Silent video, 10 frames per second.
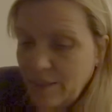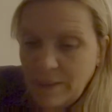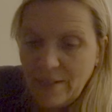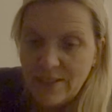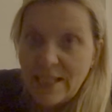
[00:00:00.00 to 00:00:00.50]
I
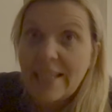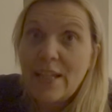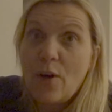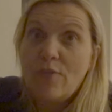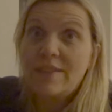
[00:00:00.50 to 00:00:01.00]
might have to take
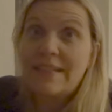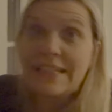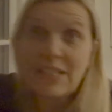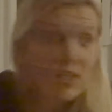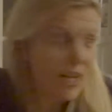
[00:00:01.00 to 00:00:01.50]
it off its
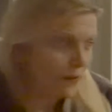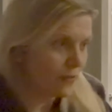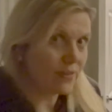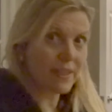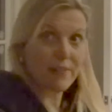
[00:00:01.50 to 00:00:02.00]
little
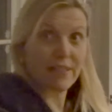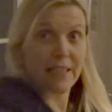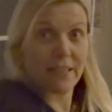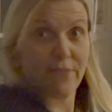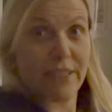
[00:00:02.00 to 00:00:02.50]
shelf and have a
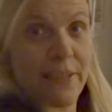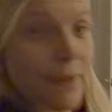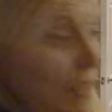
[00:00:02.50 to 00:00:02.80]
little fiddle with